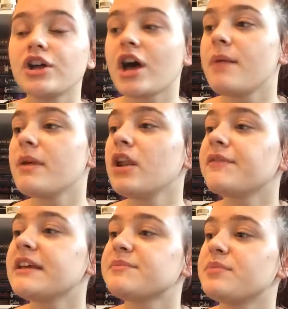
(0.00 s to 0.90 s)
A lot
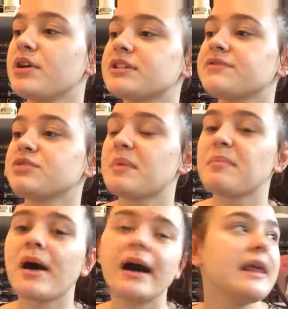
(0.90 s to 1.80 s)
of these books have just been
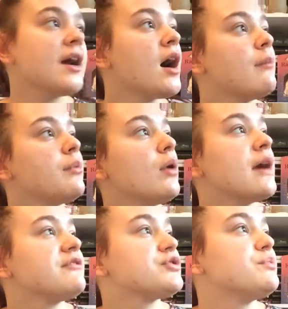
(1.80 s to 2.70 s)
piling up, or
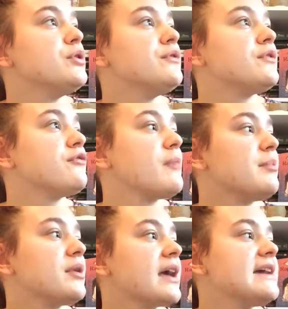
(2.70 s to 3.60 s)
I've just moved them from my
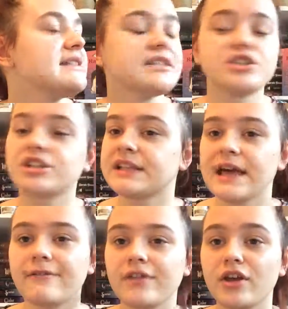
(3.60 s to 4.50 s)
bookcases and just
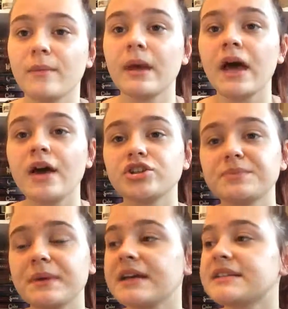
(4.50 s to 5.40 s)
left them,
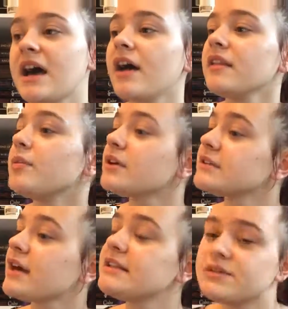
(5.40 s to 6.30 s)
just because they're either books
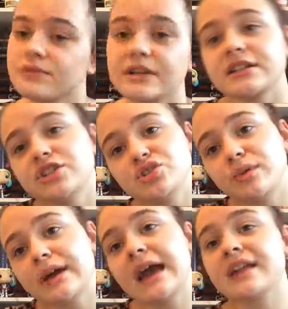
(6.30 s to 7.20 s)
that I did read and
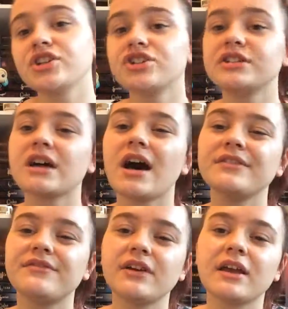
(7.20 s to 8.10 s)
enjoy, and I
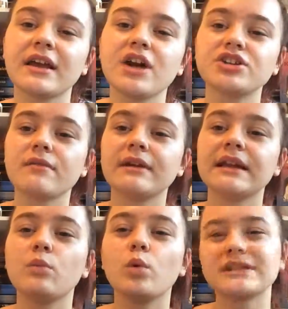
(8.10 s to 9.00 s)
feel like I don't
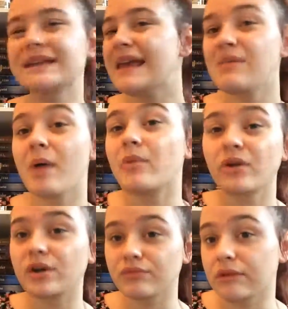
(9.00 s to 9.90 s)
really want to keep it, I'm
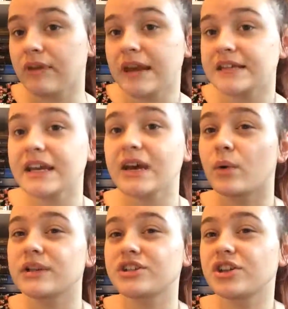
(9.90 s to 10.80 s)
not going to reread it,
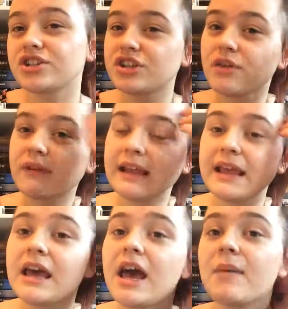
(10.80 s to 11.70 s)
or I just don't
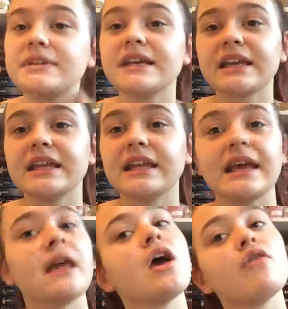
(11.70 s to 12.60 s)
really
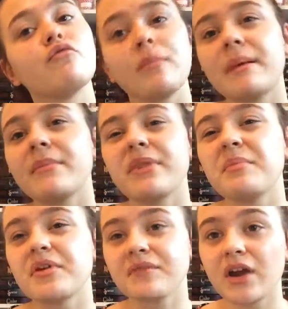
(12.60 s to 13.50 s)
particularly remember the
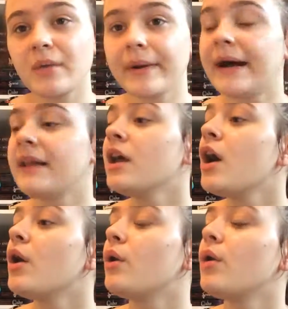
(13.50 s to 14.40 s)
book very well,
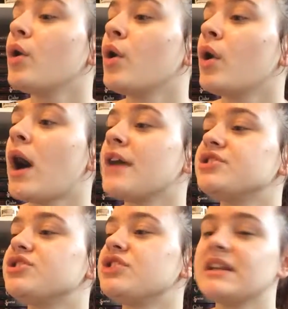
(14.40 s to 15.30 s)
or I
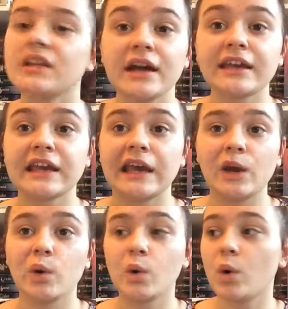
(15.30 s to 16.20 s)
didn't like
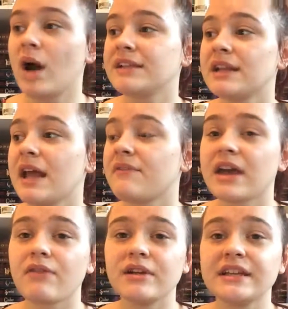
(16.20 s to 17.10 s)
it, or I didn't ever
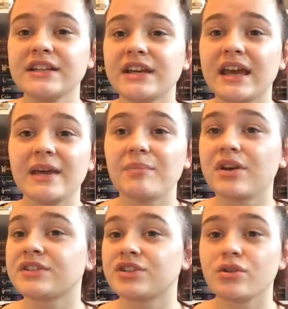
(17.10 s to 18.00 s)
get reading it
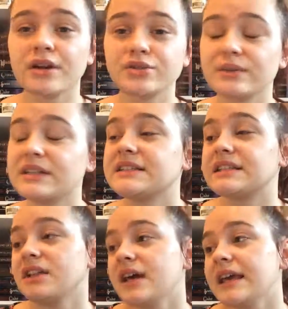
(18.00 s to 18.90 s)
because I tried to read it and
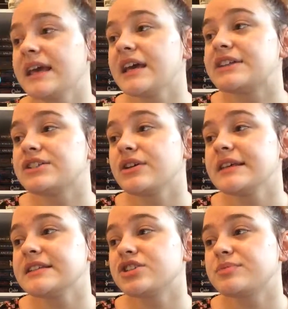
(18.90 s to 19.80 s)
didn't like it. So
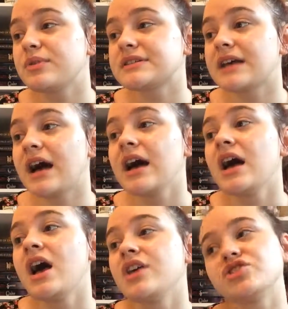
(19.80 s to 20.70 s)
these are just books that
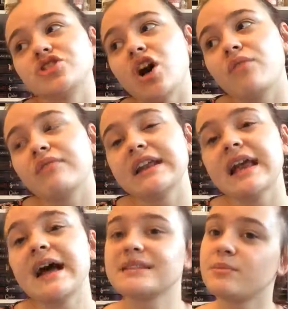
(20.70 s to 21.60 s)
just aren't really
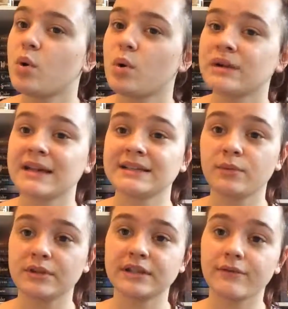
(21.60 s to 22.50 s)
as important as the
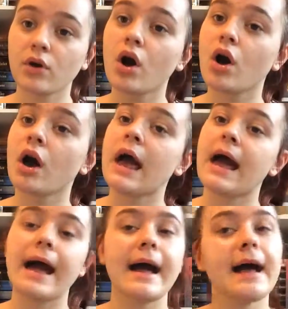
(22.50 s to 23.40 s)
ones I've got.
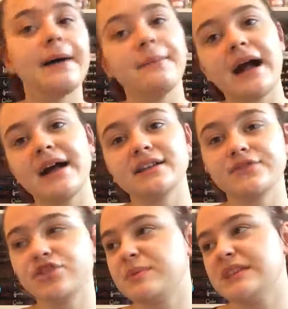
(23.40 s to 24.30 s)
And
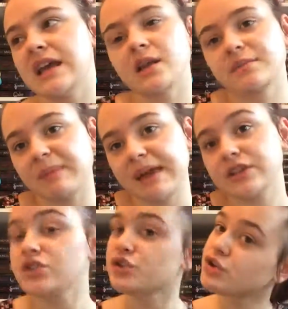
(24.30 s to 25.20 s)
have just been taking up
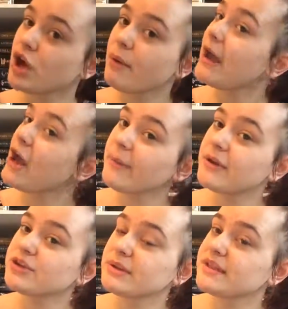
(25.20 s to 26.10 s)
space. So I hope
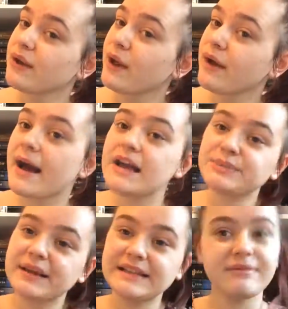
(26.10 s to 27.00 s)
you enjoyed this video, guys.
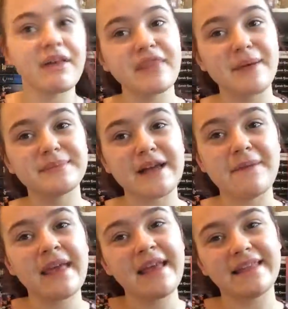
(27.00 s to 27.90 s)
Please give it a thumbs
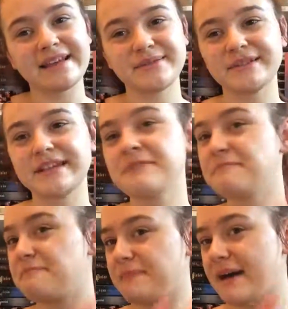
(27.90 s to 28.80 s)
up. Thanks for watching.
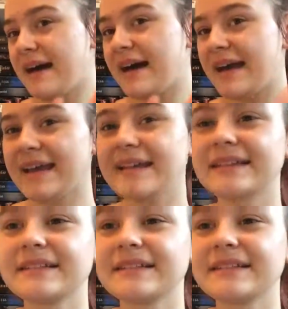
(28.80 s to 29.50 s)
Bye.